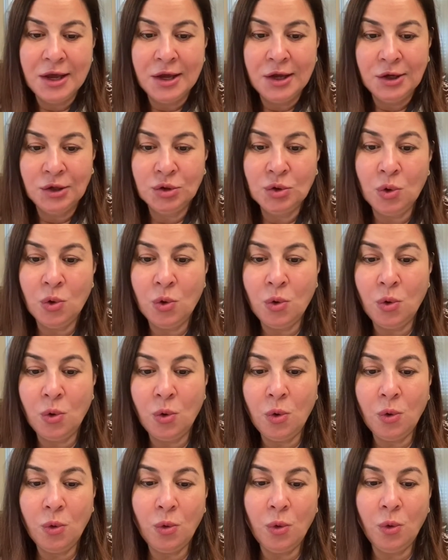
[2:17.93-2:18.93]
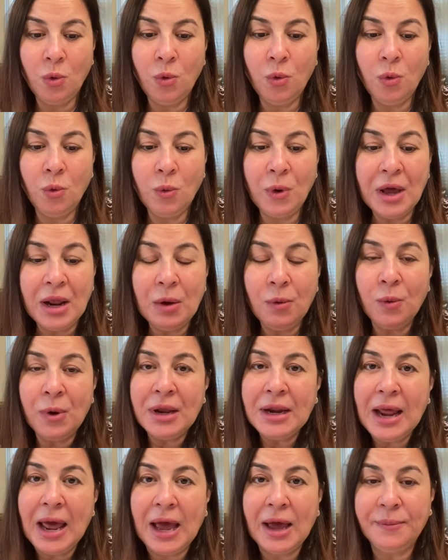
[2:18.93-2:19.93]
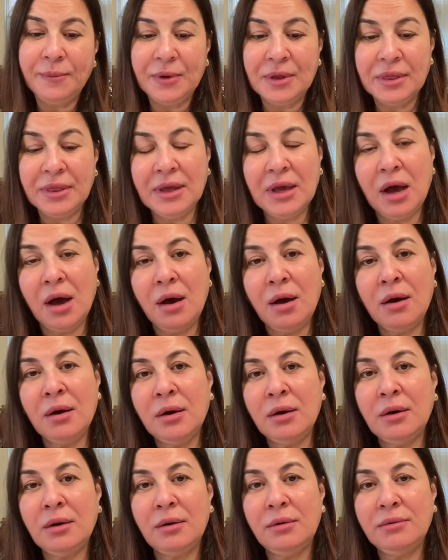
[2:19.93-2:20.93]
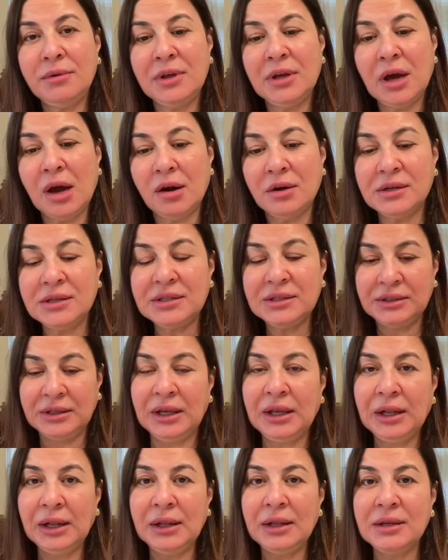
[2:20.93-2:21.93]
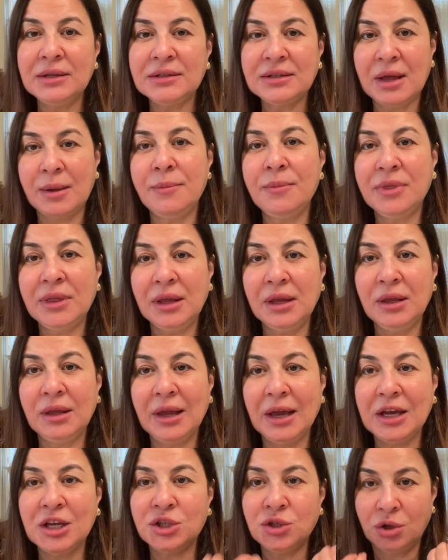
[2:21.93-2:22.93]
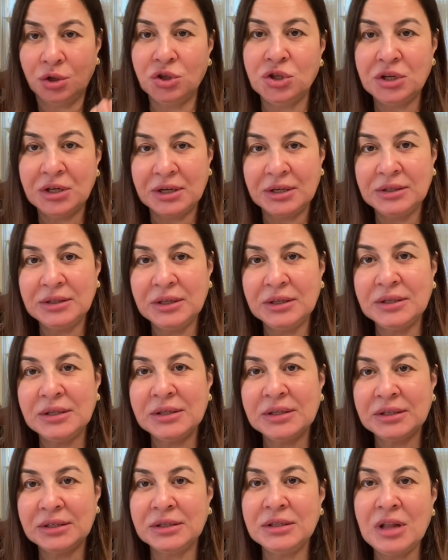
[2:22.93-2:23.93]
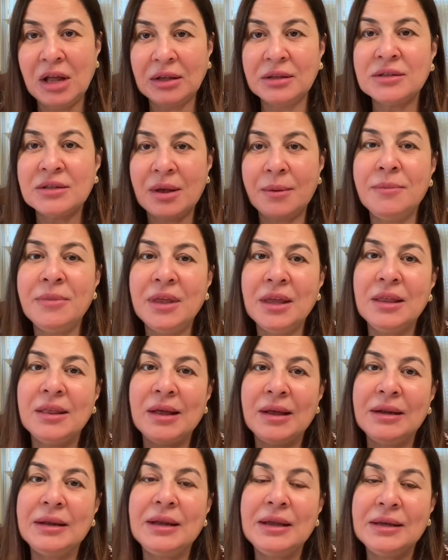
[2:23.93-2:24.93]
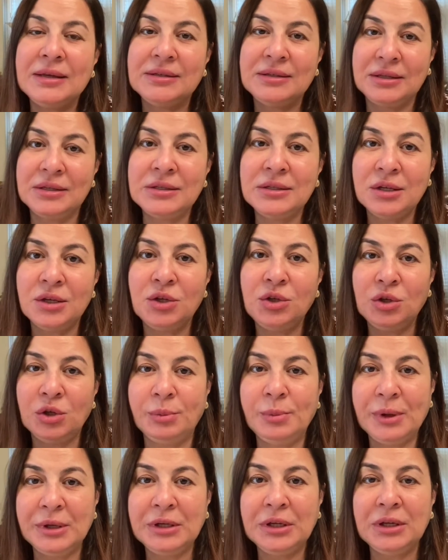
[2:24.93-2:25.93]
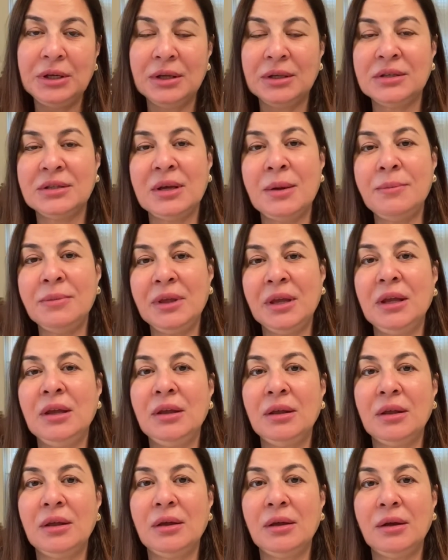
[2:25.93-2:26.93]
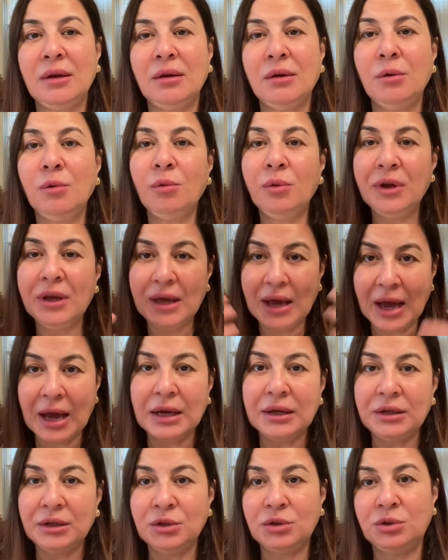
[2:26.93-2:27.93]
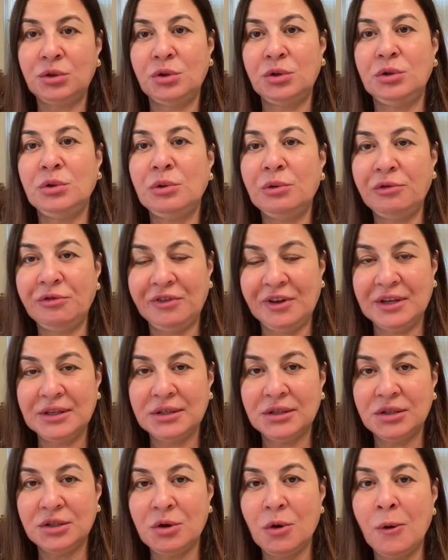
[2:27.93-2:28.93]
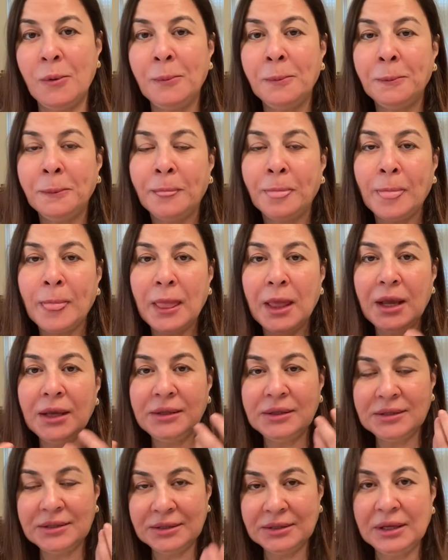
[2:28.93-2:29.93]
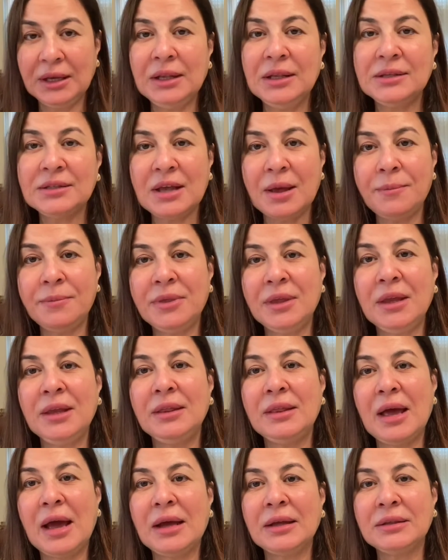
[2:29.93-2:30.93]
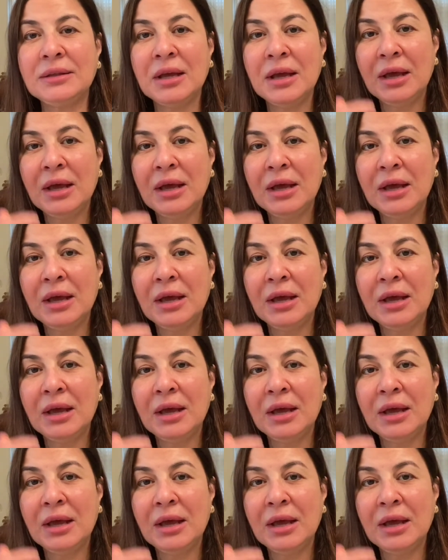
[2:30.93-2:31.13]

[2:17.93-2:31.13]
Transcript: So what happened? They are still something exogenous. This is not something that exists in your body. It's something we added to your face. So it is still something that